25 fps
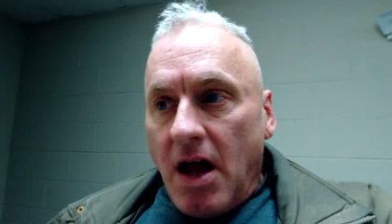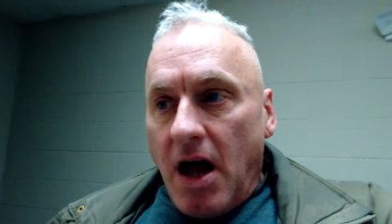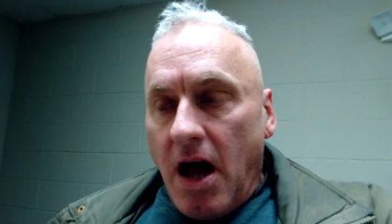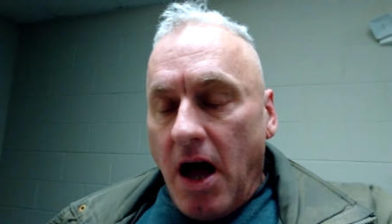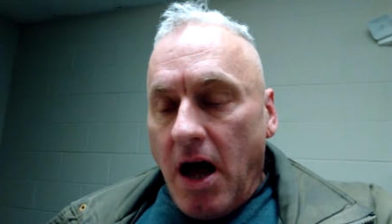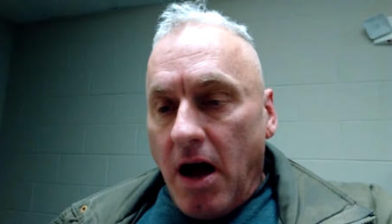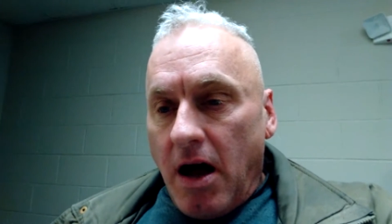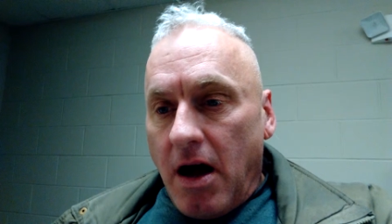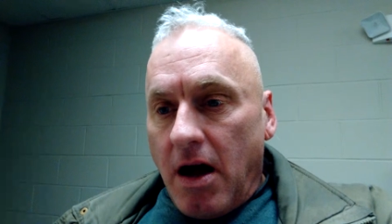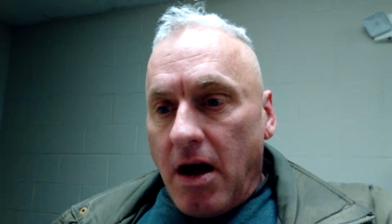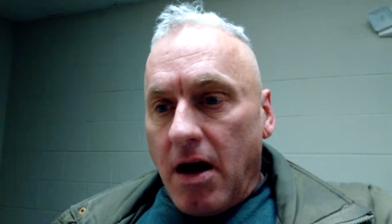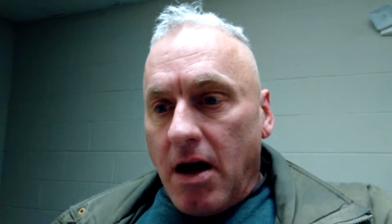
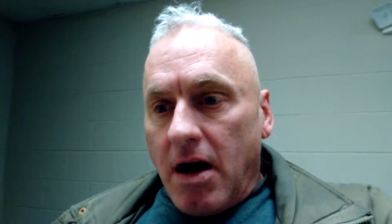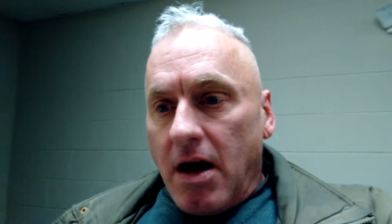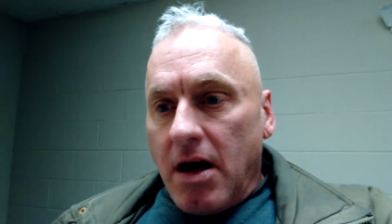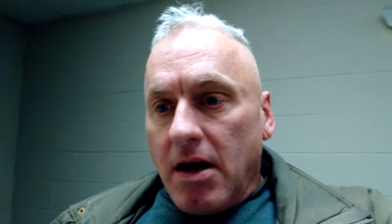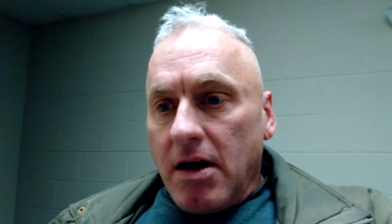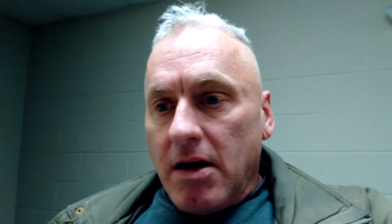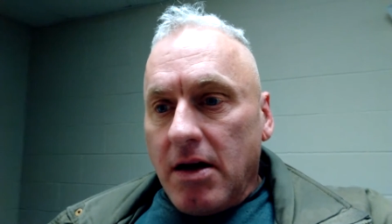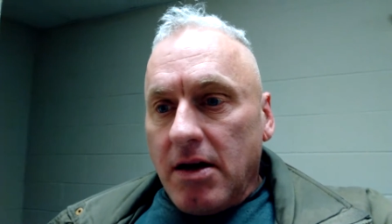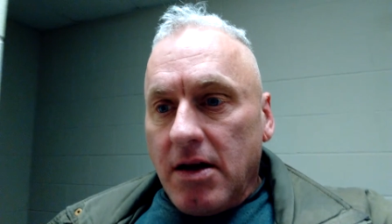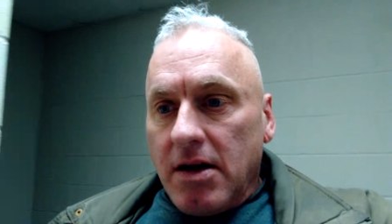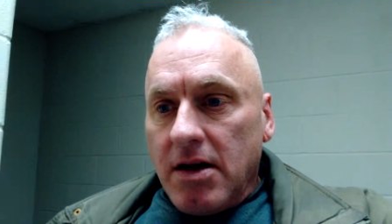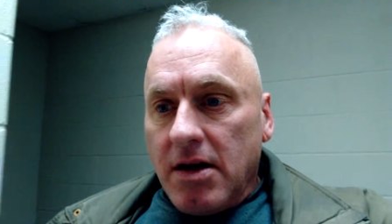
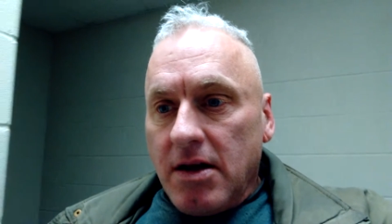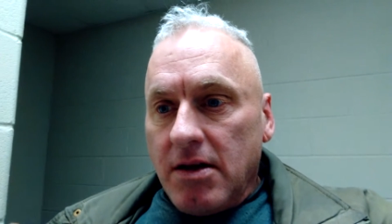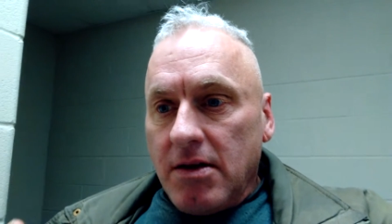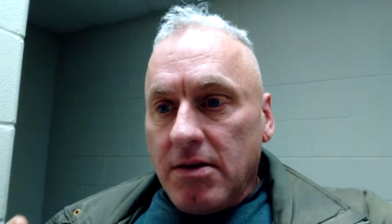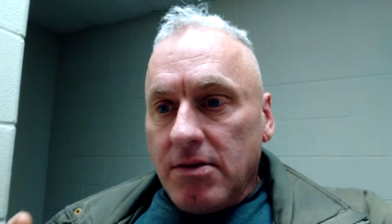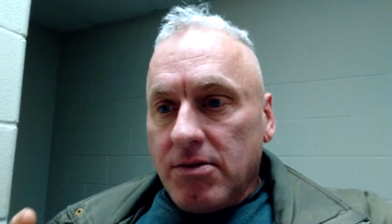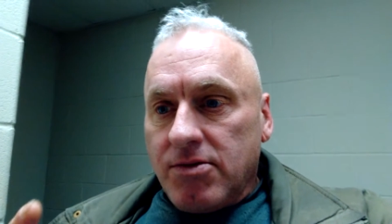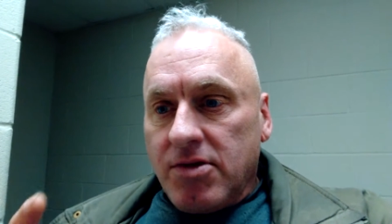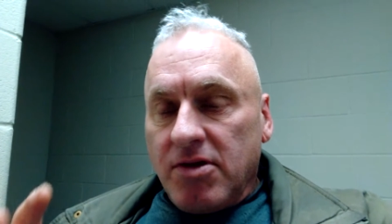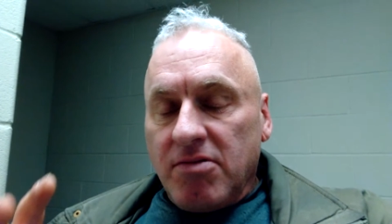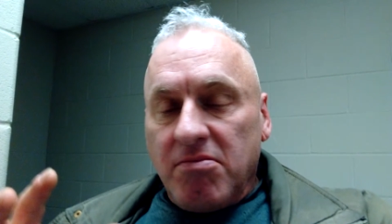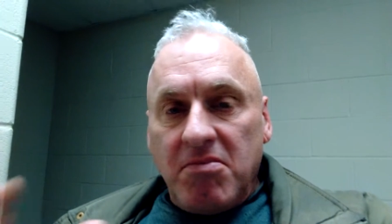
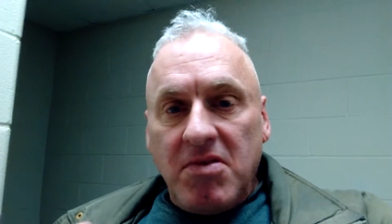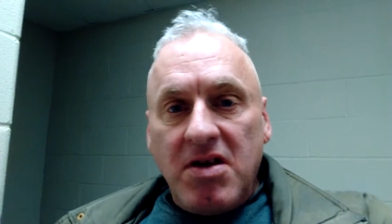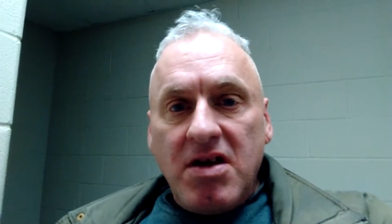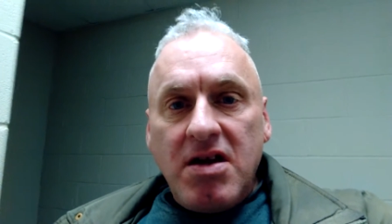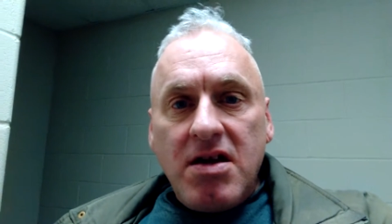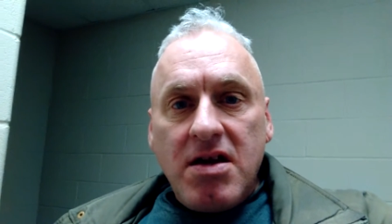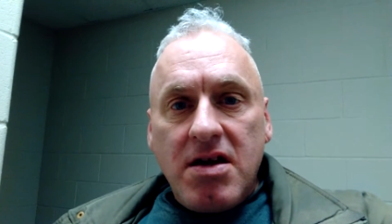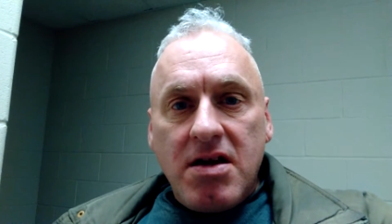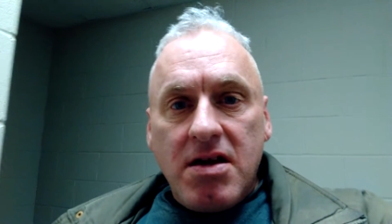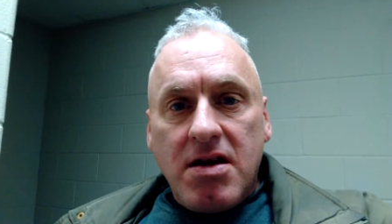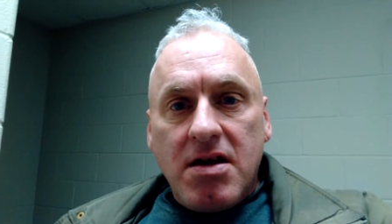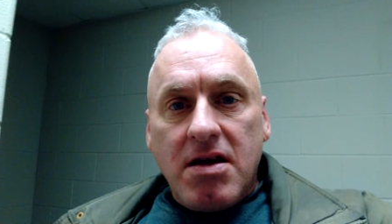To
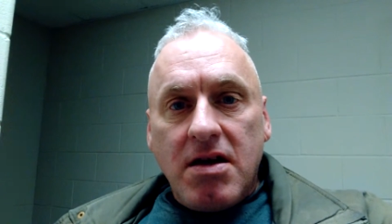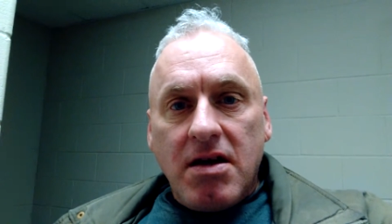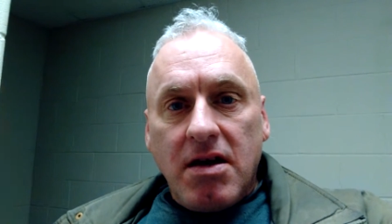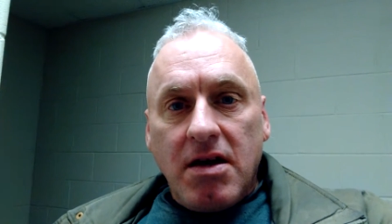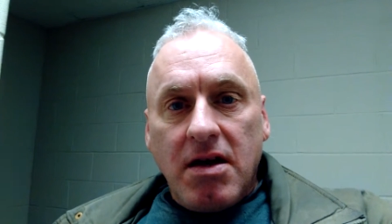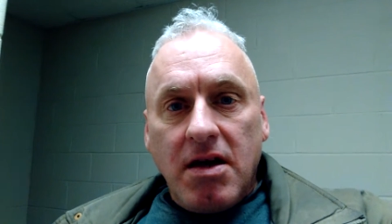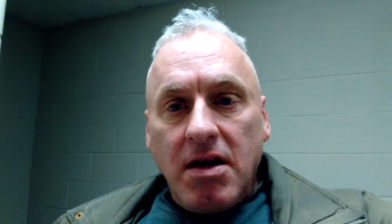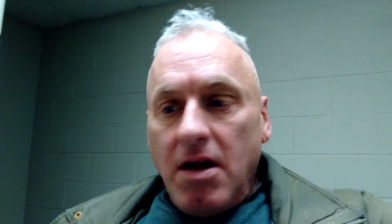me,